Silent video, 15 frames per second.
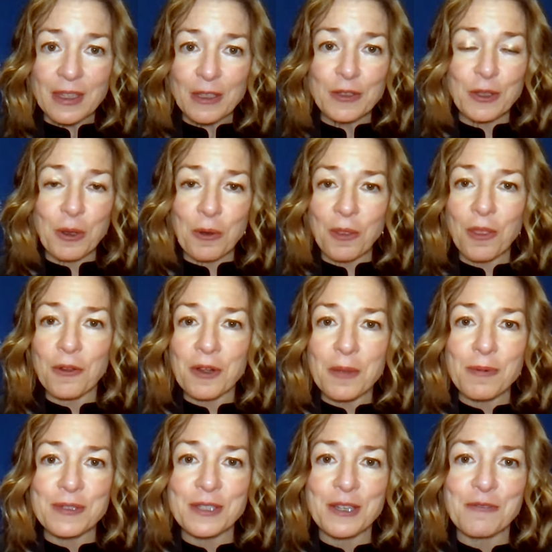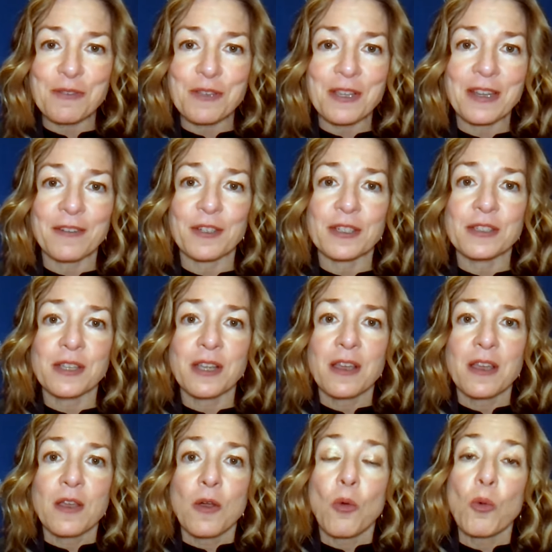So 30% tree coverage.
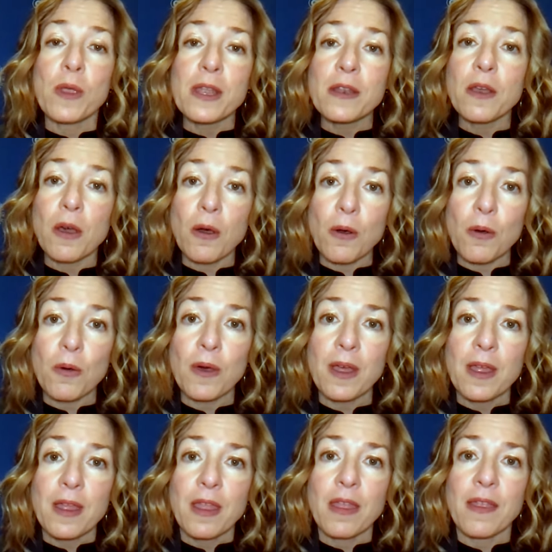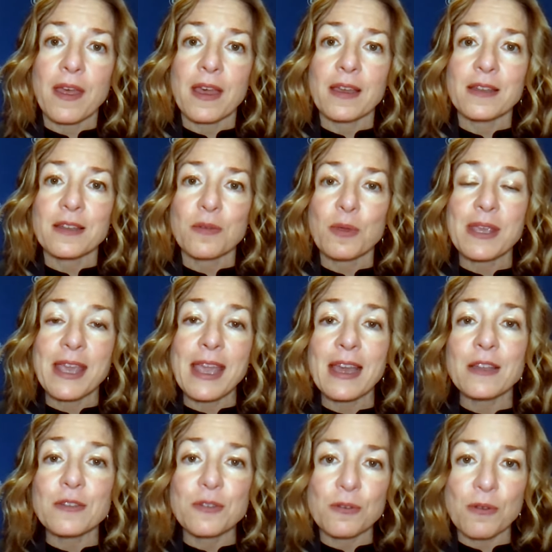We know that we
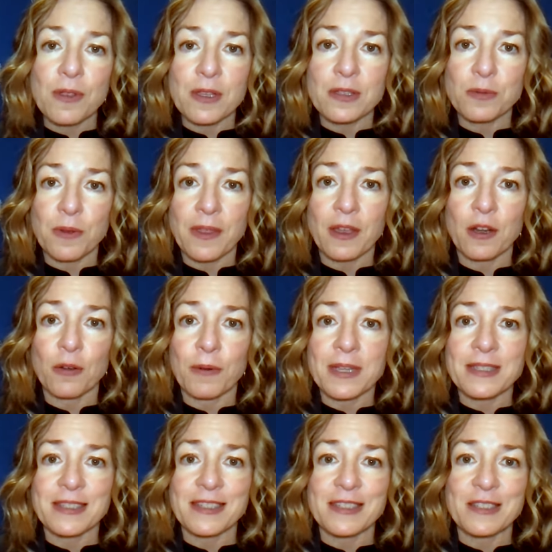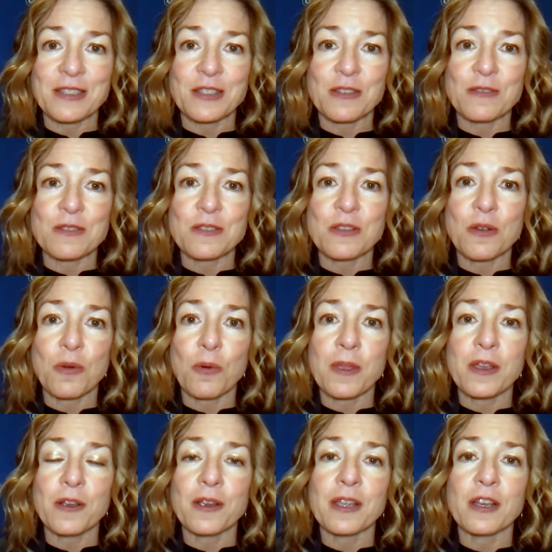can't do this without our residents. And so
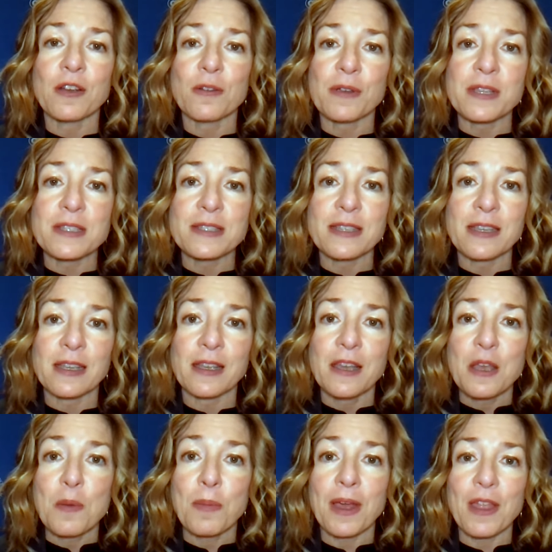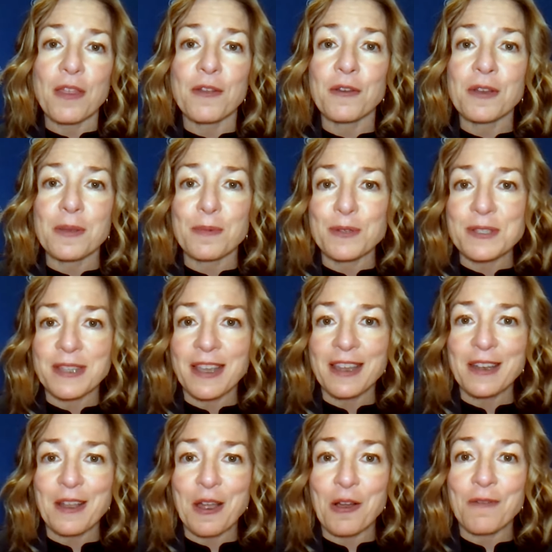we are increasing by
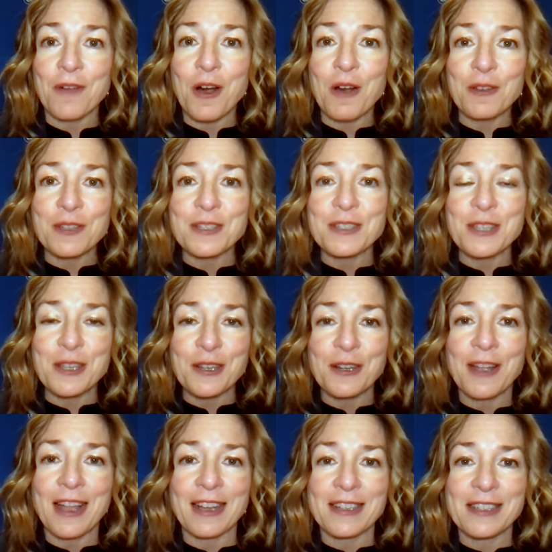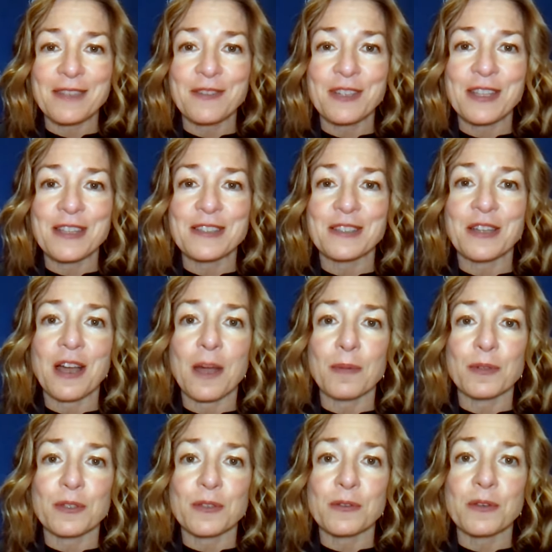30% our volunteer activities and
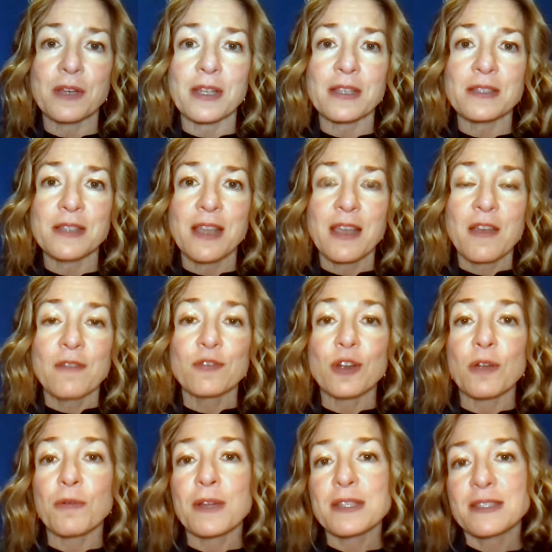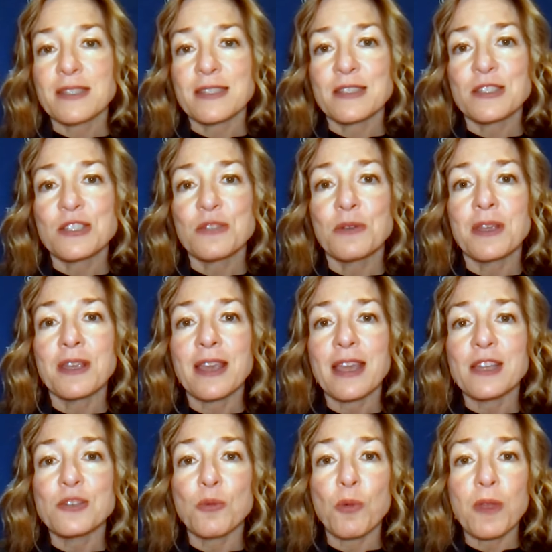opportunities for our residents to
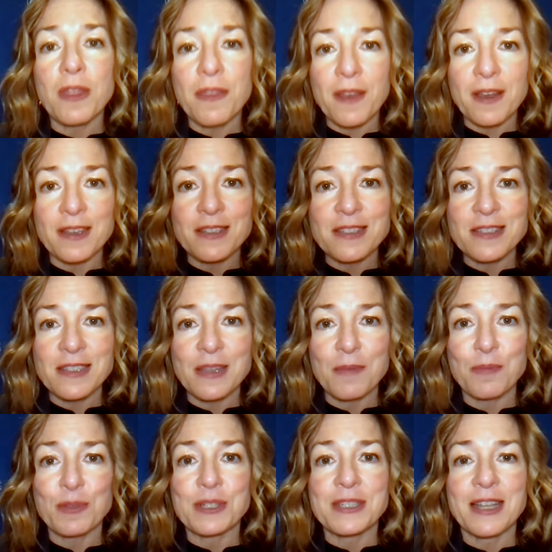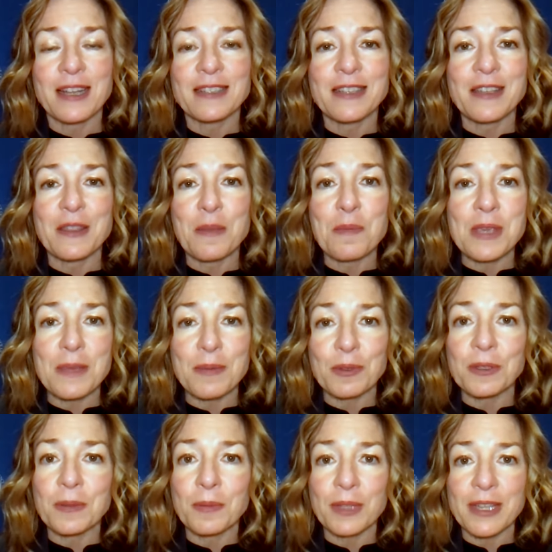engage with us in protecting the
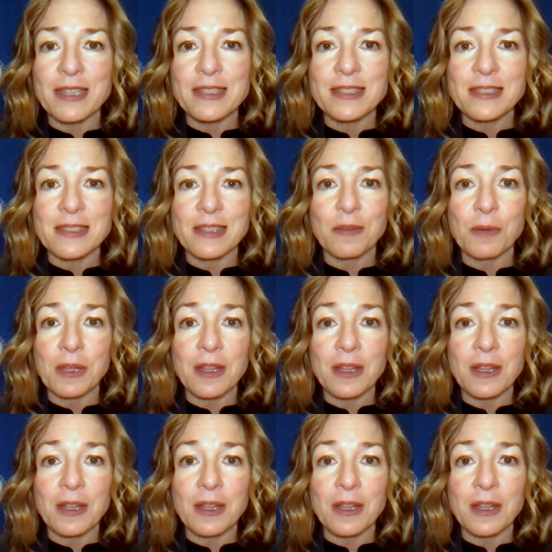people and places that we